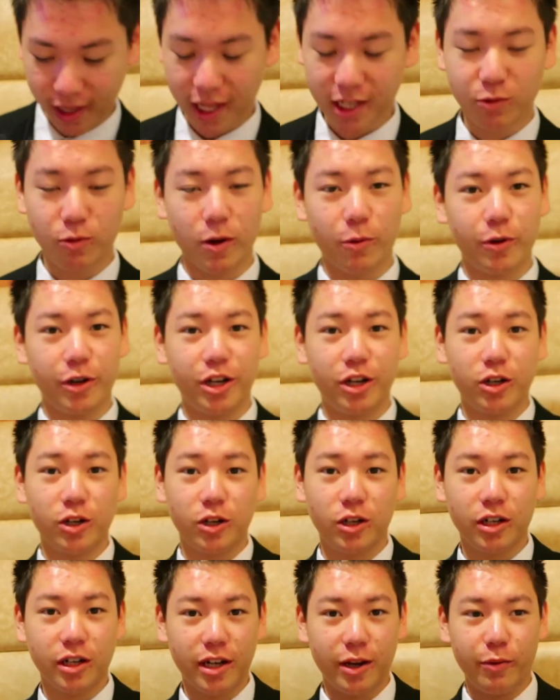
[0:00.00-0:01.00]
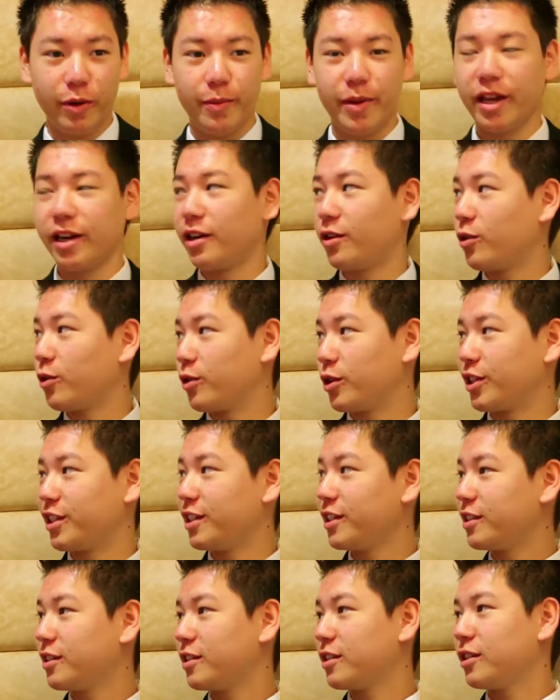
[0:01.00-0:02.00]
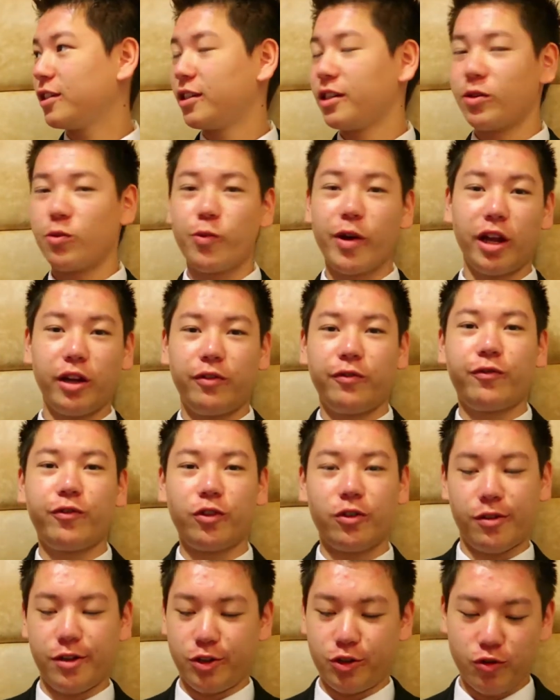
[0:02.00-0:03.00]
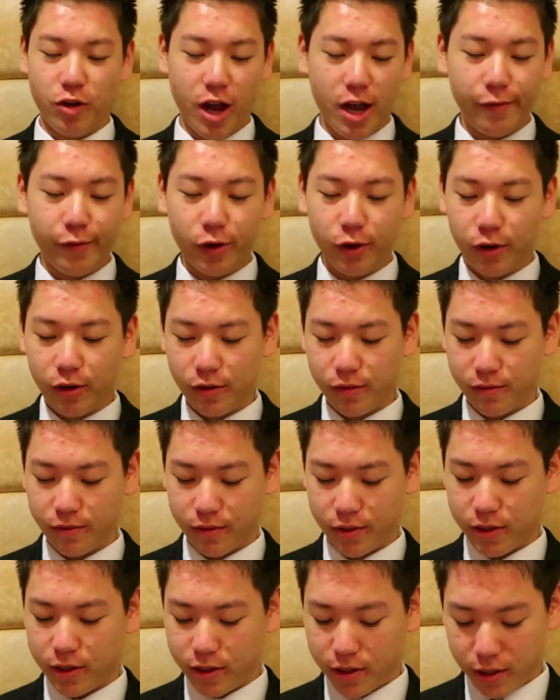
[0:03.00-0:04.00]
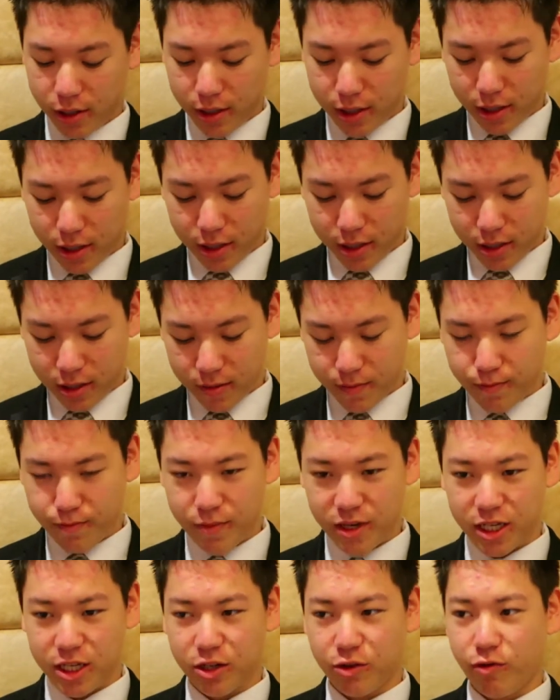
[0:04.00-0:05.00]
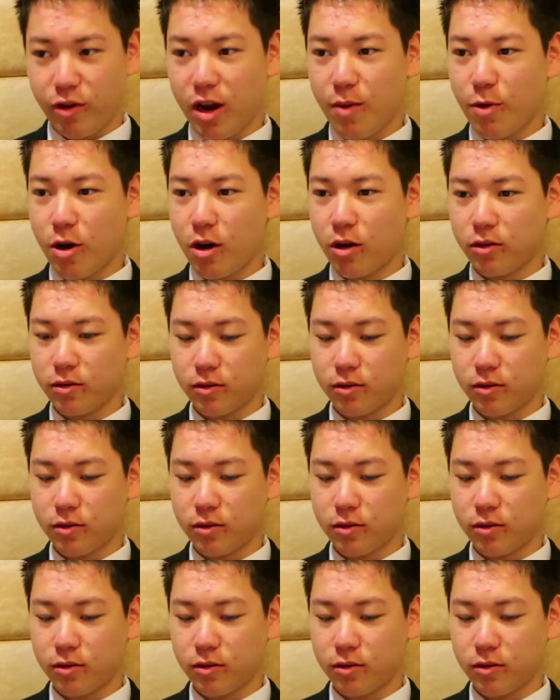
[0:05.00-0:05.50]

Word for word: That's why we're here, we made it early. Waiting for the driver Miss Grandma.